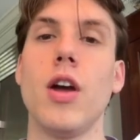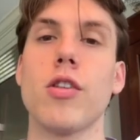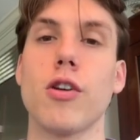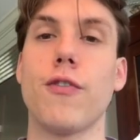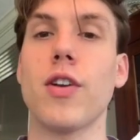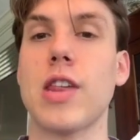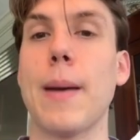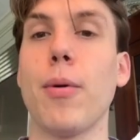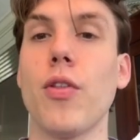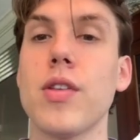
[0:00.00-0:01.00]
So for
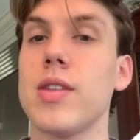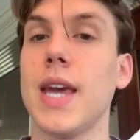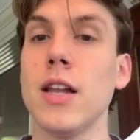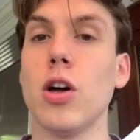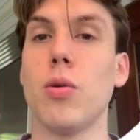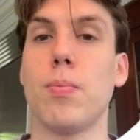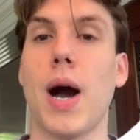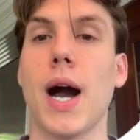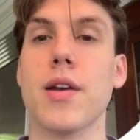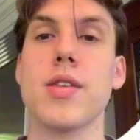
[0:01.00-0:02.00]
example, this yellow
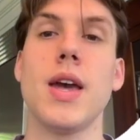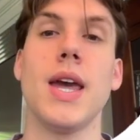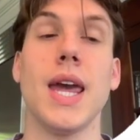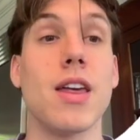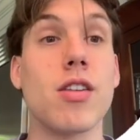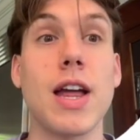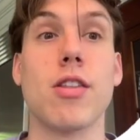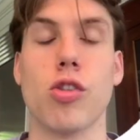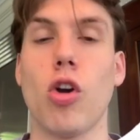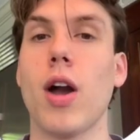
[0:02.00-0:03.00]
box is that
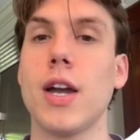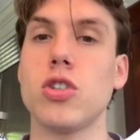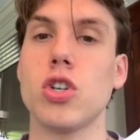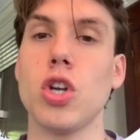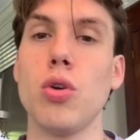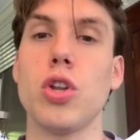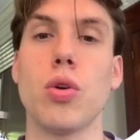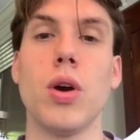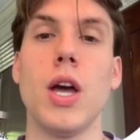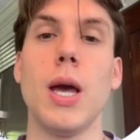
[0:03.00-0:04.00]
song I just showed
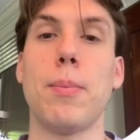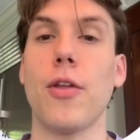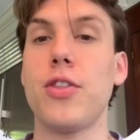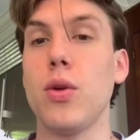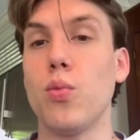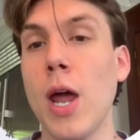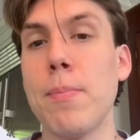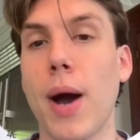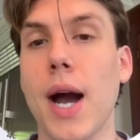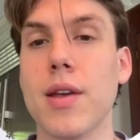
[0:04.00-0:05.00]
you. But the red
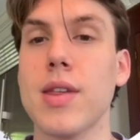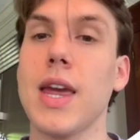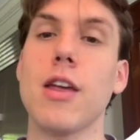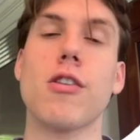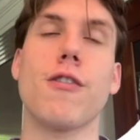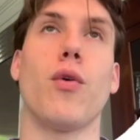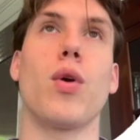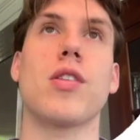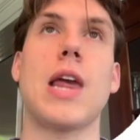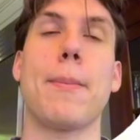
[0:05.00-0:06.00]
box is, for
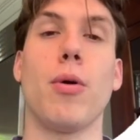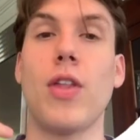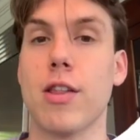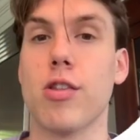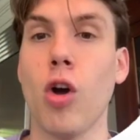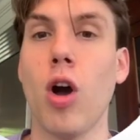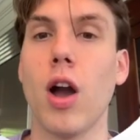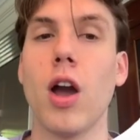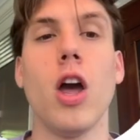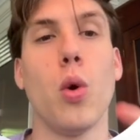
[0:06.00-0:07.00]
example, that
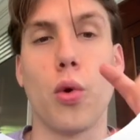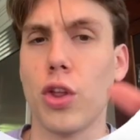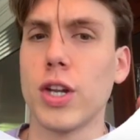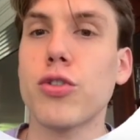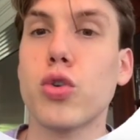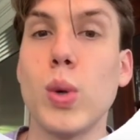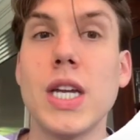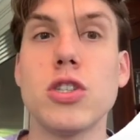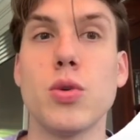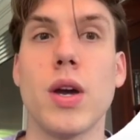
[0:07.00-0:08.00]
song with a little
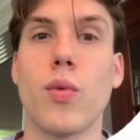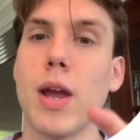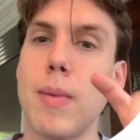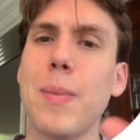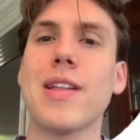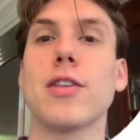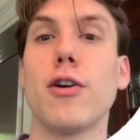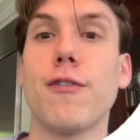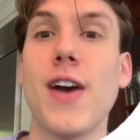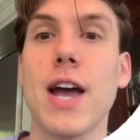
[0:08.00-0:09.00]
tweak to it, right? Maybe it's a little
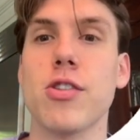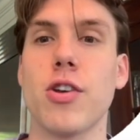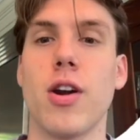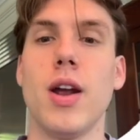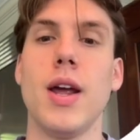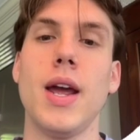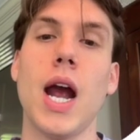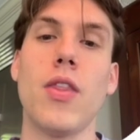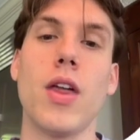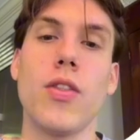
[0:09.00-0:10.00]
faster.
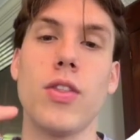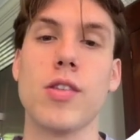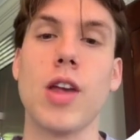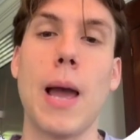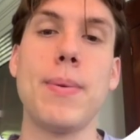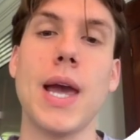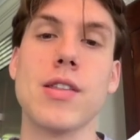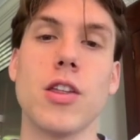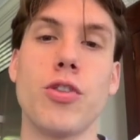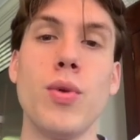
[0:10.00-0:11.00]
And then this IP
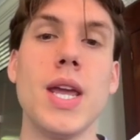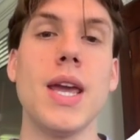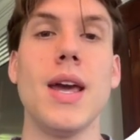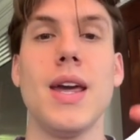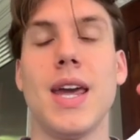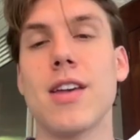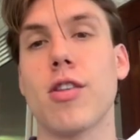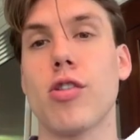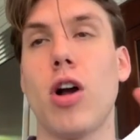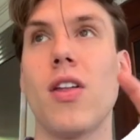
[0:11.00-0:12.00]
asset 3 is a
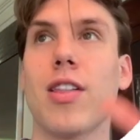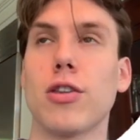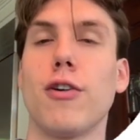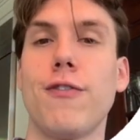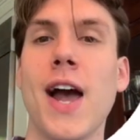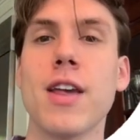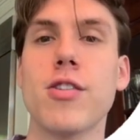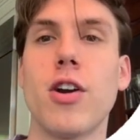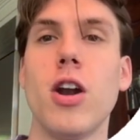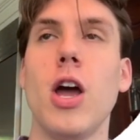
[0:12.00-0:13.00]
song that's a little
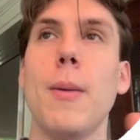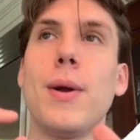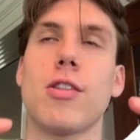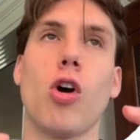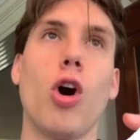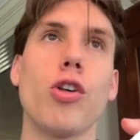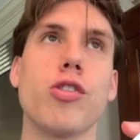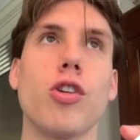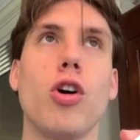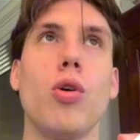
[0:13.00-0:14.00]
faster, but it's
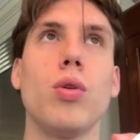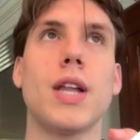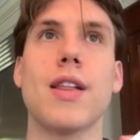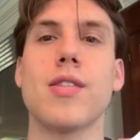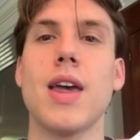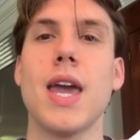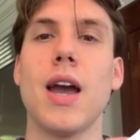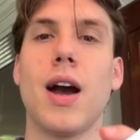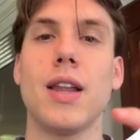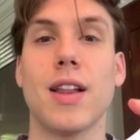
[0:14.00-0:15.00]
also, let's say
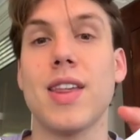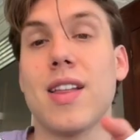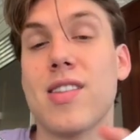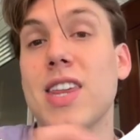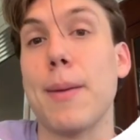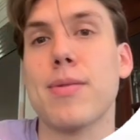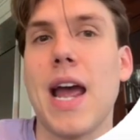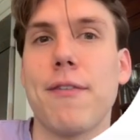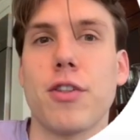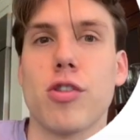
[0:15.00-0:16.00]
it skips
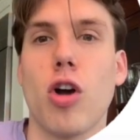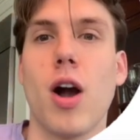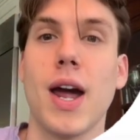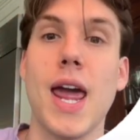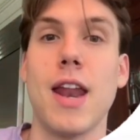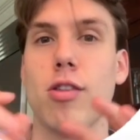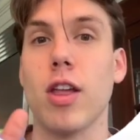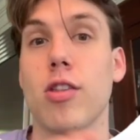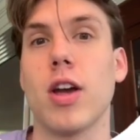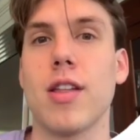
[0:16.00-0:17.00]
half the song, and
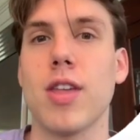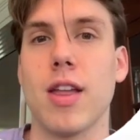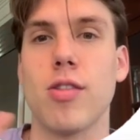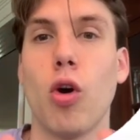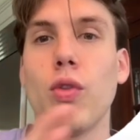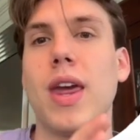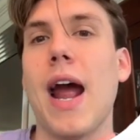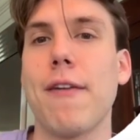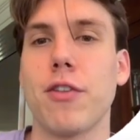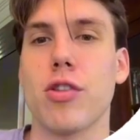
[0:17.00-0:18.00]
it's only
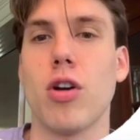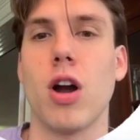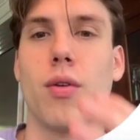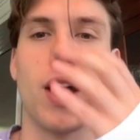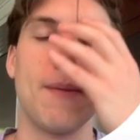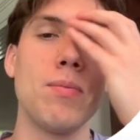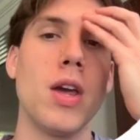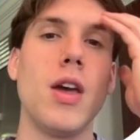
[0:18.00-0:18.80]
half the song, right?